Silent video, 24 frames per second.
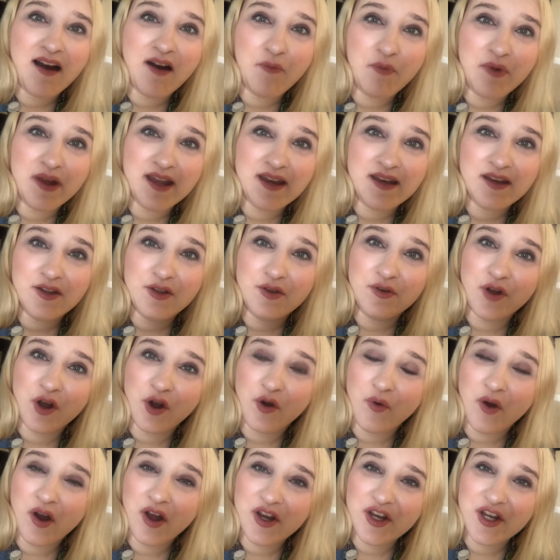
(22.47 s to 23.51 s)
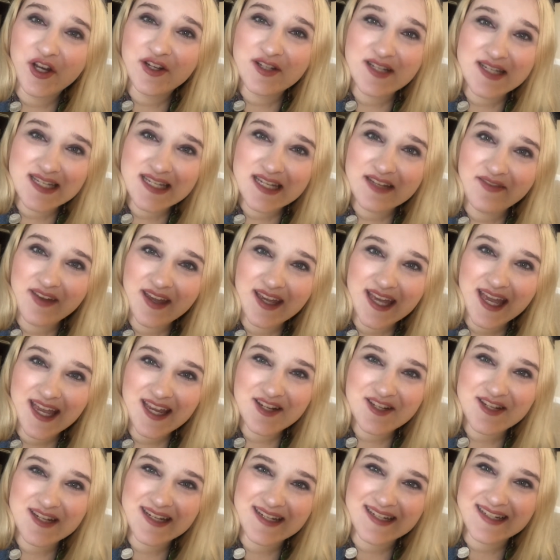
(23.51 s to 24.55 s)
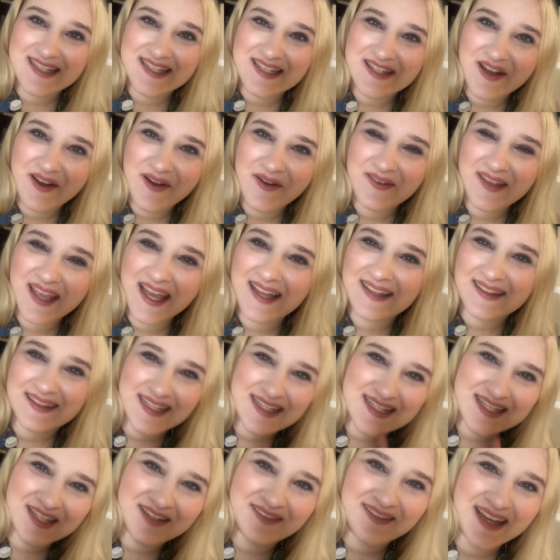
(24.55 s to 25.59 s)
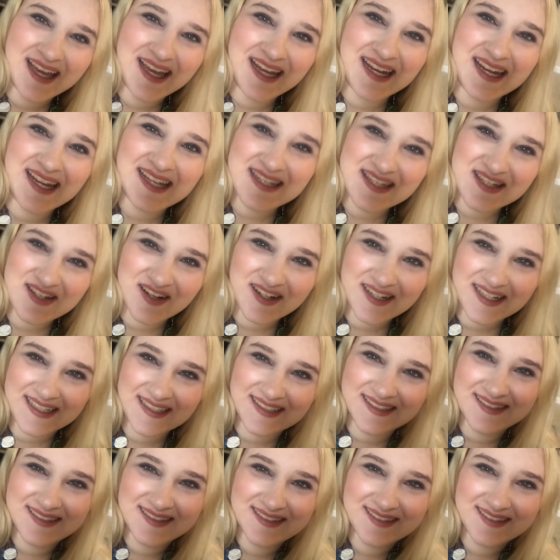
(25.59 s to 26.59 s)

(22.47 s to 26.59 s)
when you go on your Disney vacation. So yeah, let's go ahead and get started.